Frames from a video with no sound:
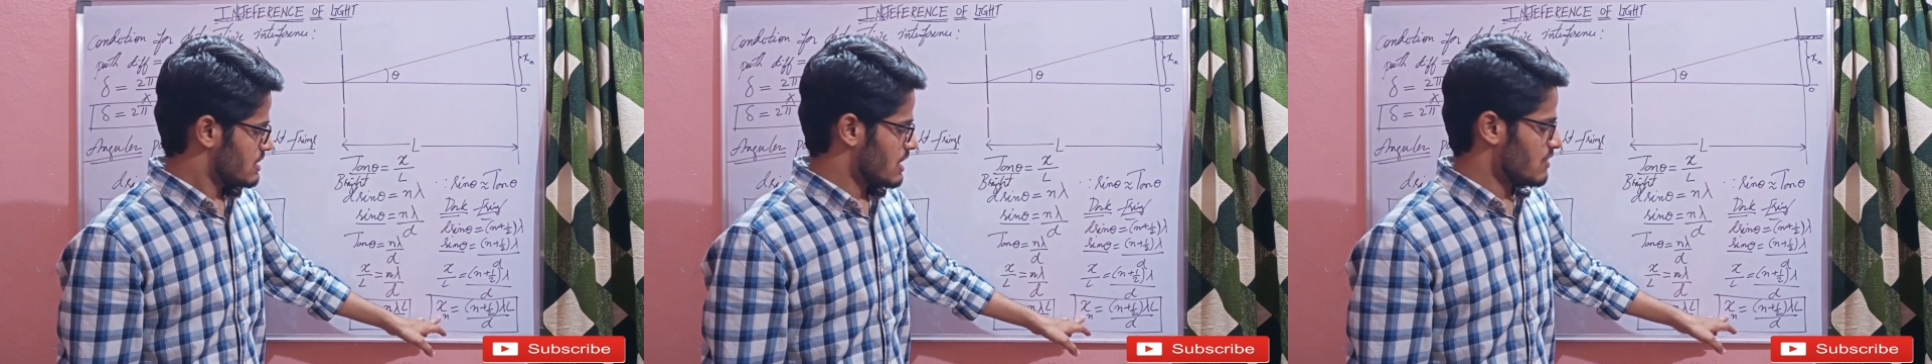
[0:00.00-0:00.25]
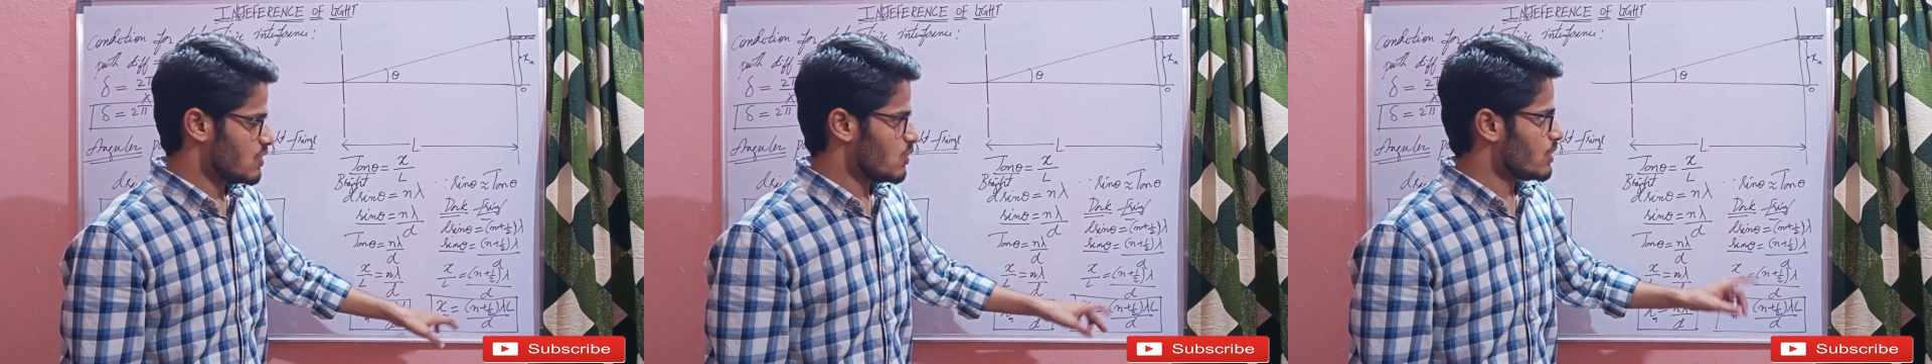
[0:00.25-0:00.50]

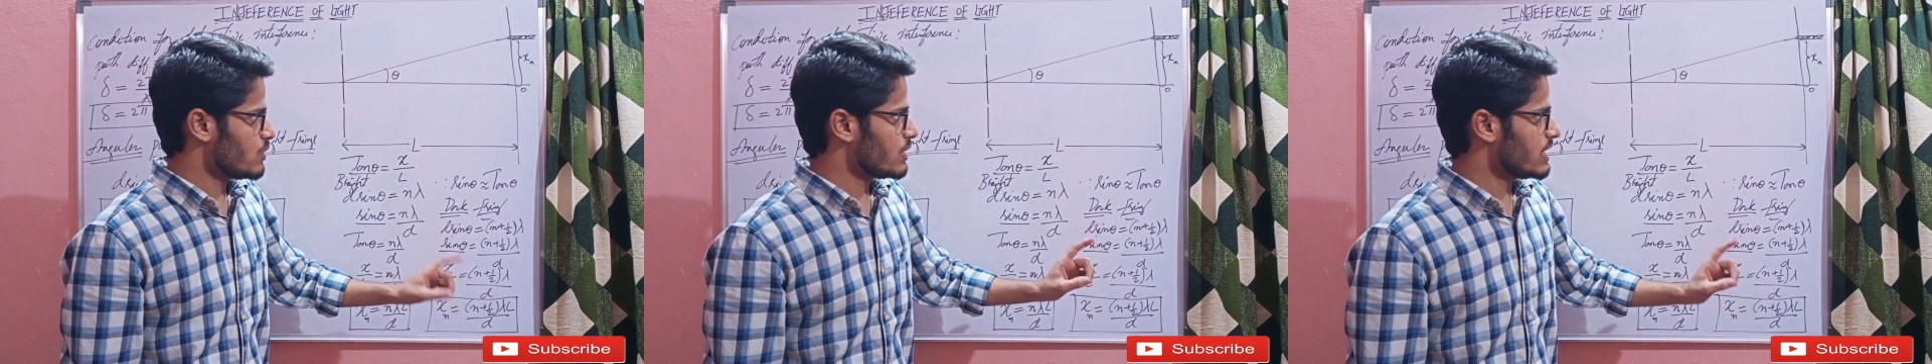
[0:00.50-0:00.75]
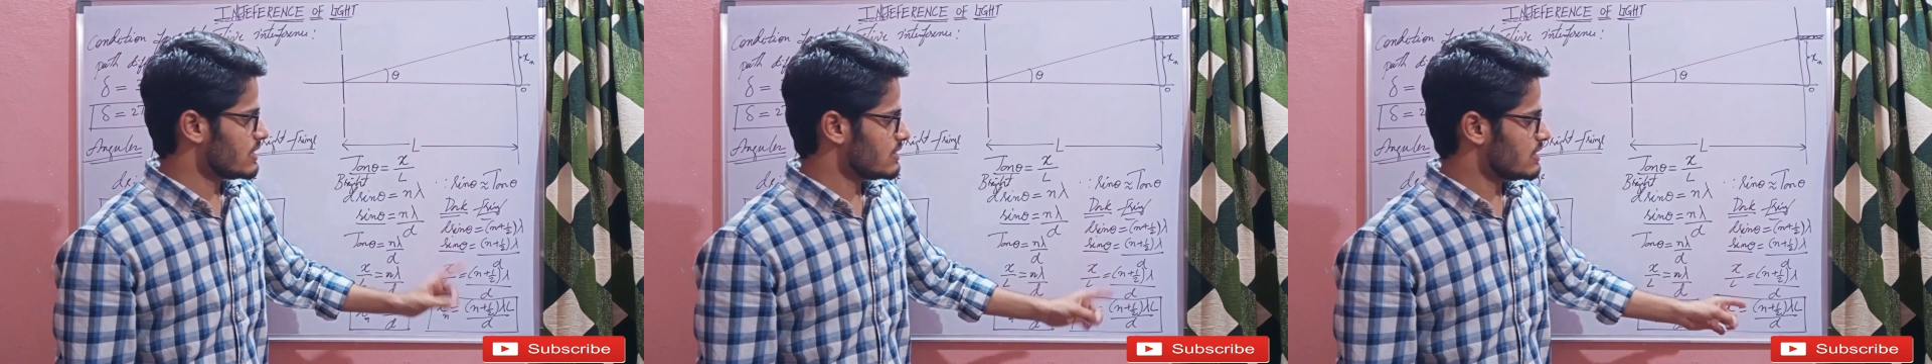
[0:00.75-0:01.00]
If you want to
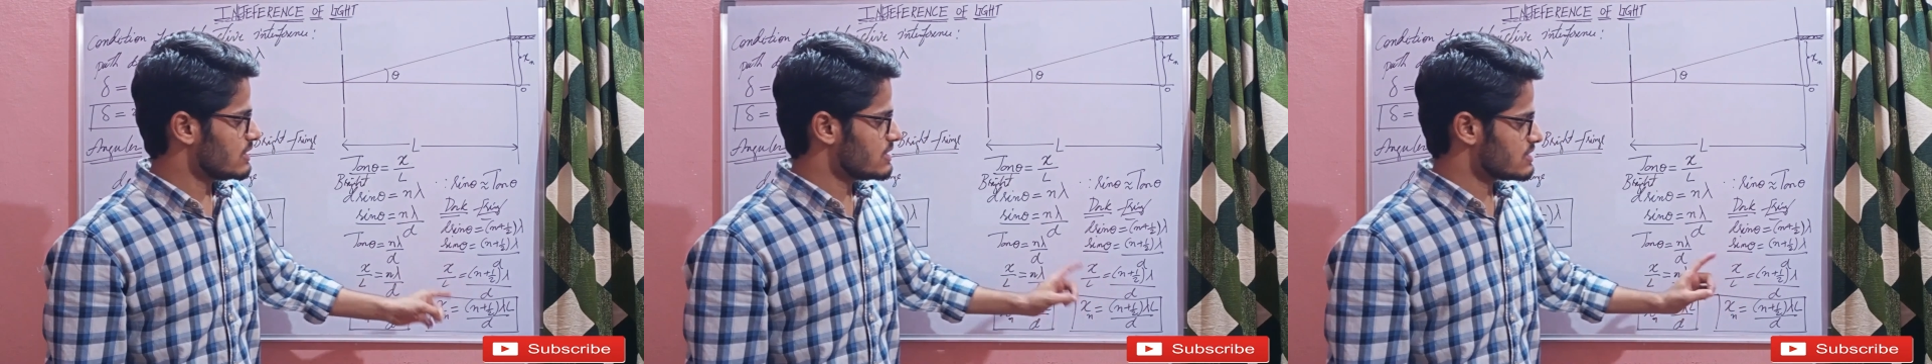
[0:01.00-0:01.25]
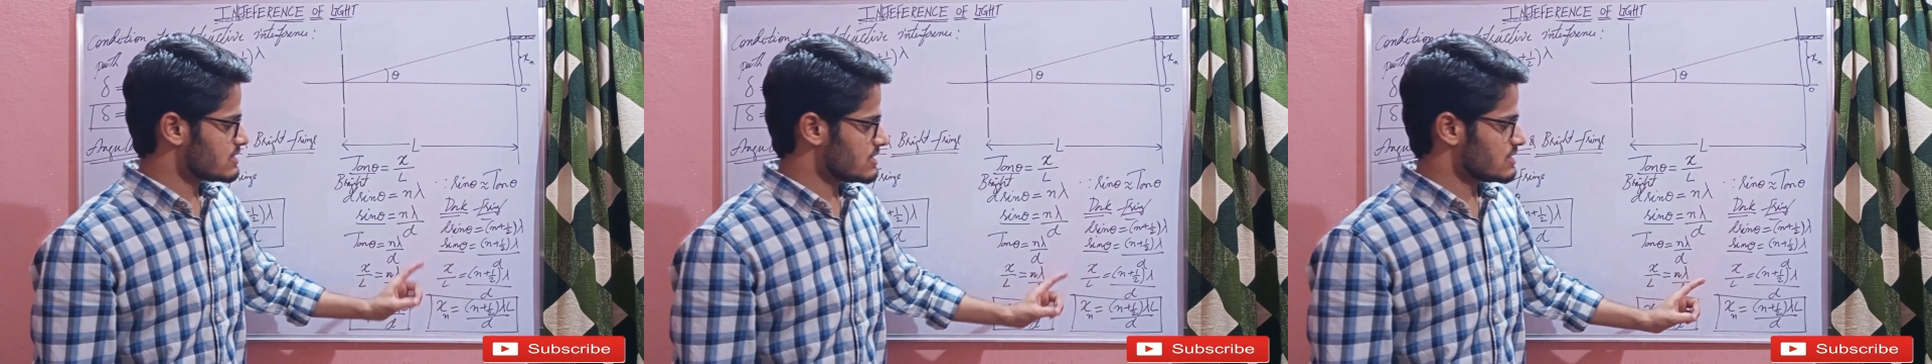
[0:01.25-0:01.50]
get the
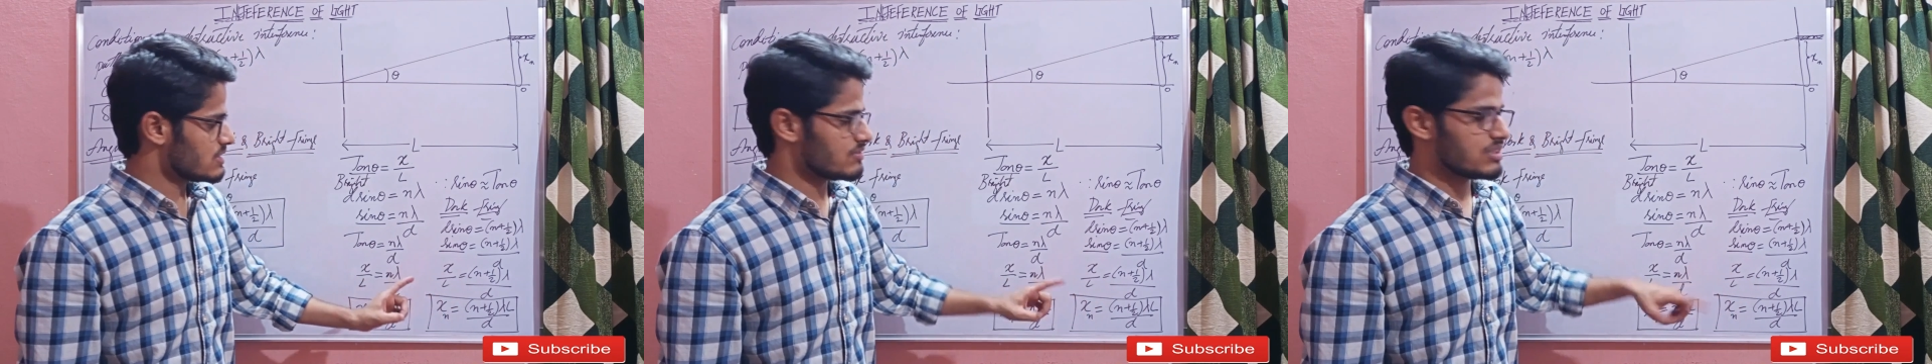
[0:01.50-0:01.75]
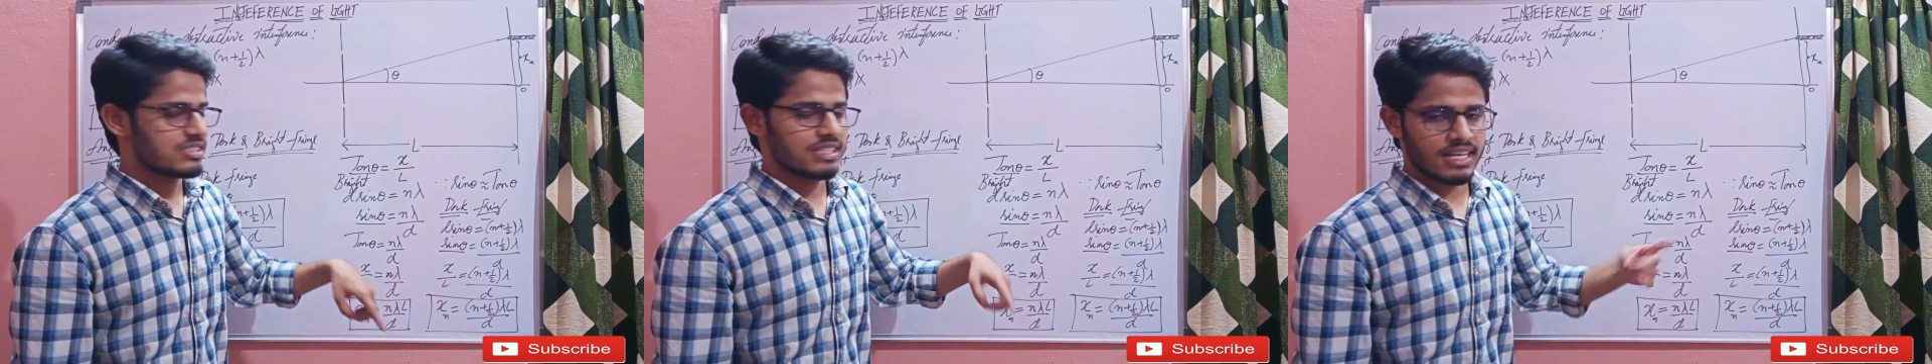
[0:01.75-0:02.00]
distance of
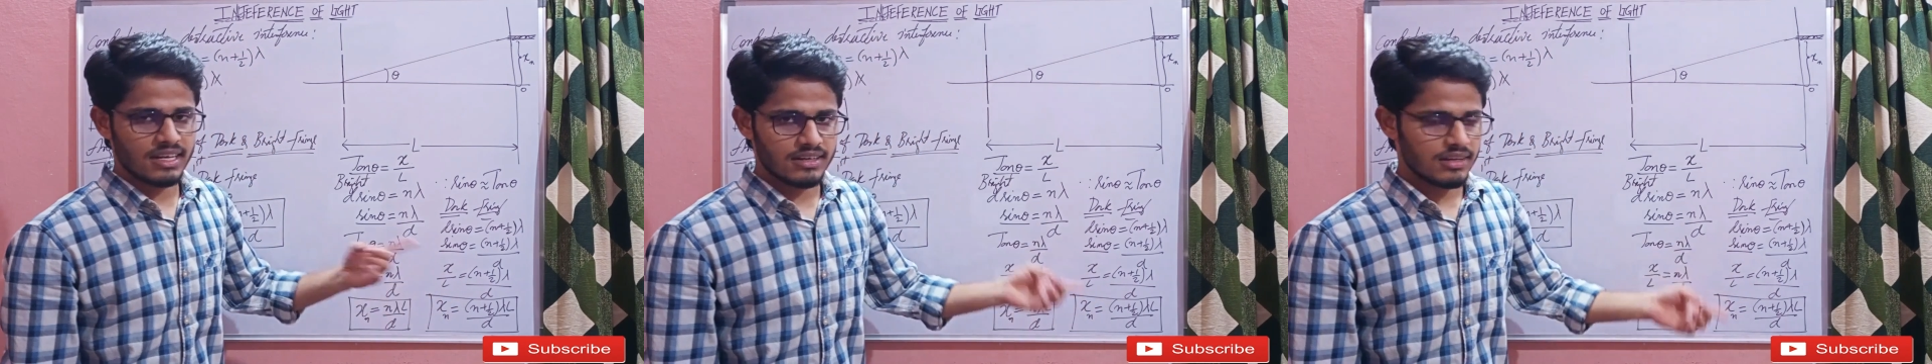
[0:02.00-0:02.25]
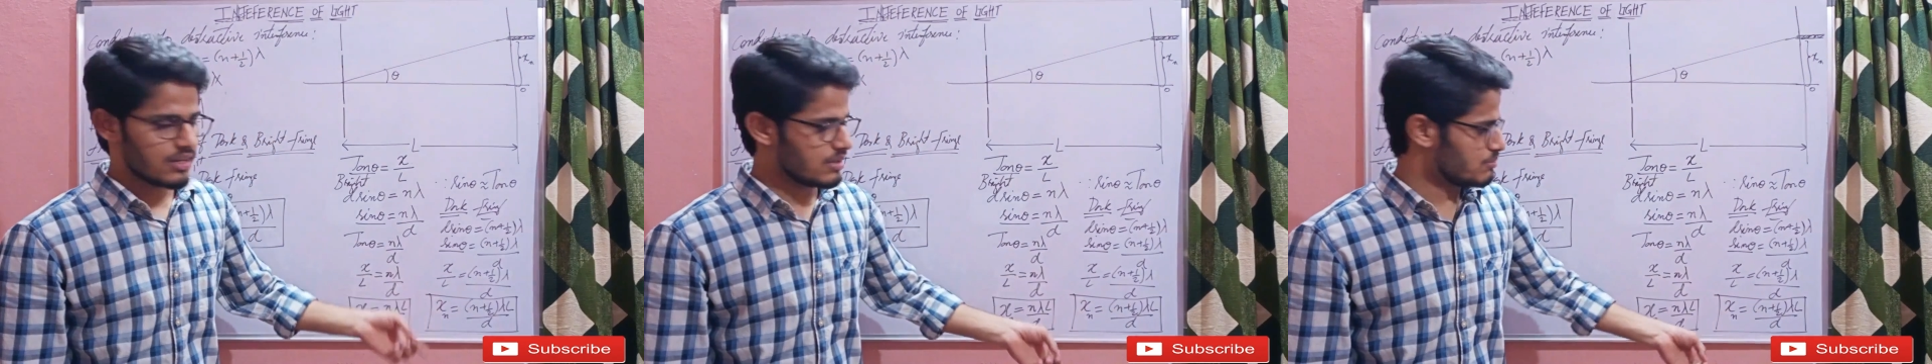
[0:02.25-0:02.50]
the second
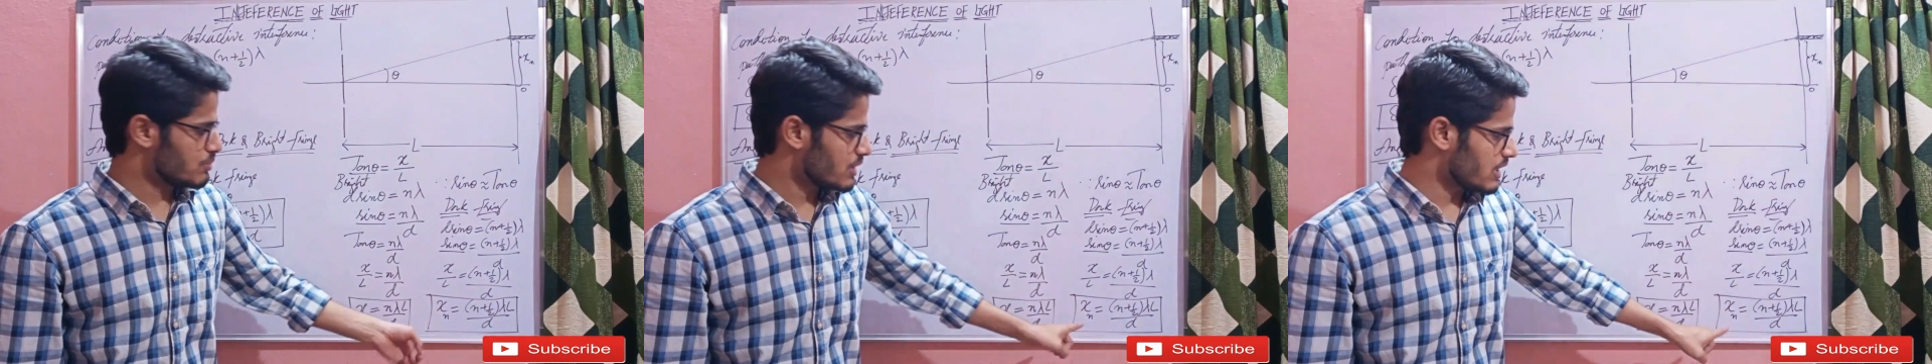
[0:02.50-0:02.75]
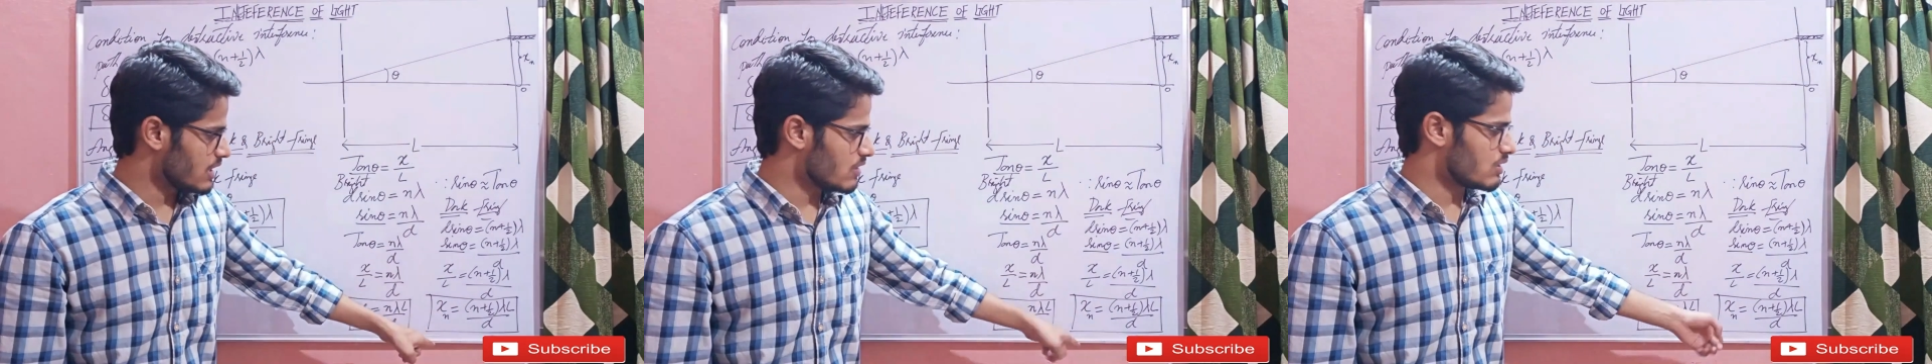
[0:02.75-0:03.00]
dark, put
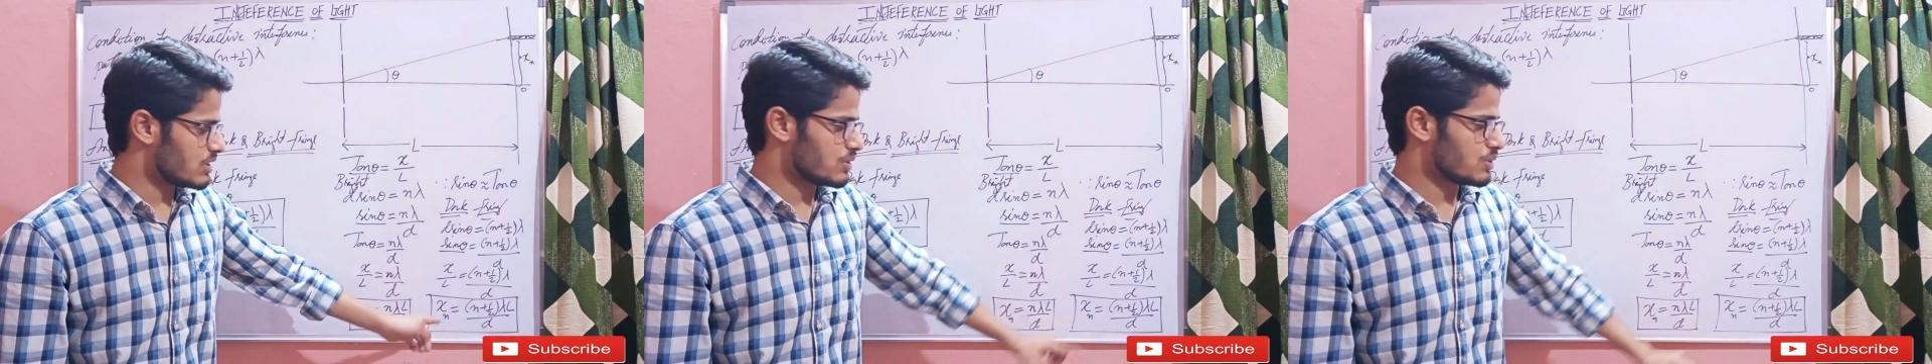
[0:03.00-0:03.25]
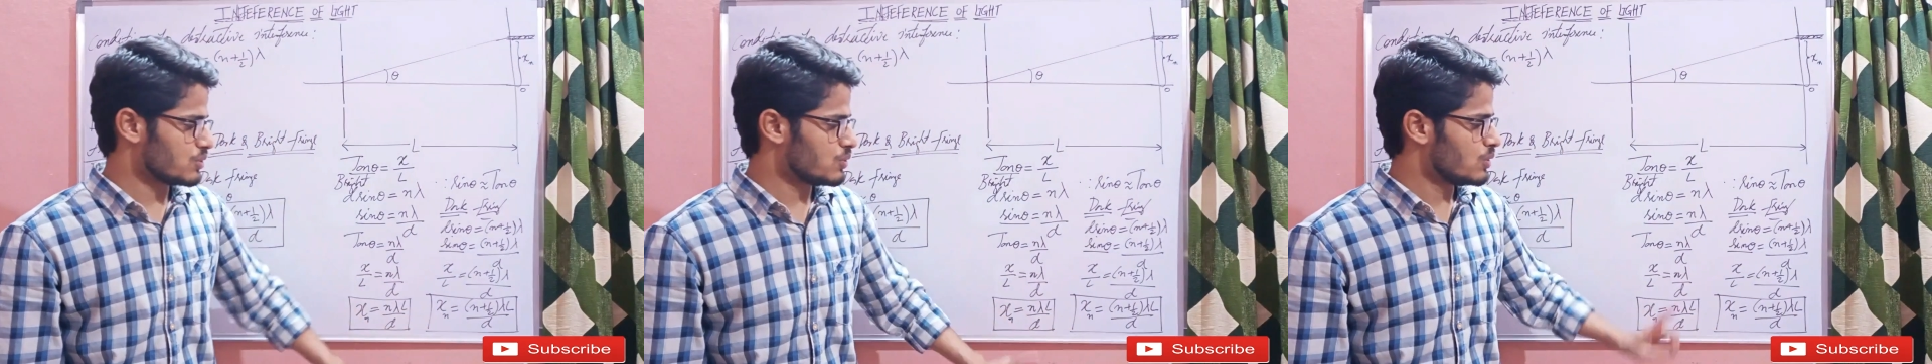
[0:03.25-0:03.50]
n equal to
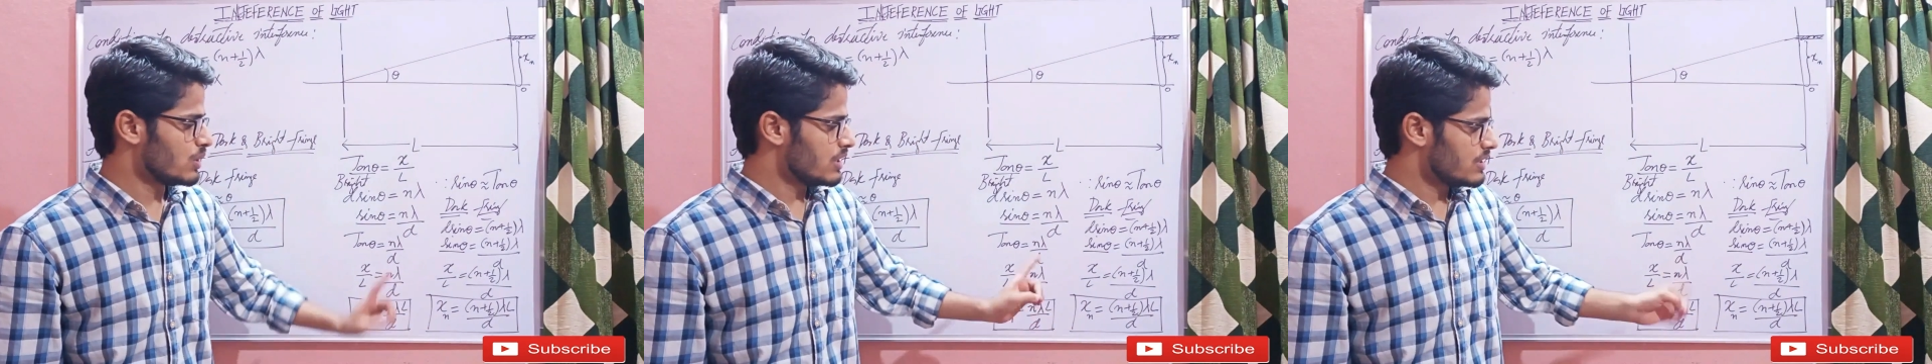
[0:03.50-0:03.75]
2.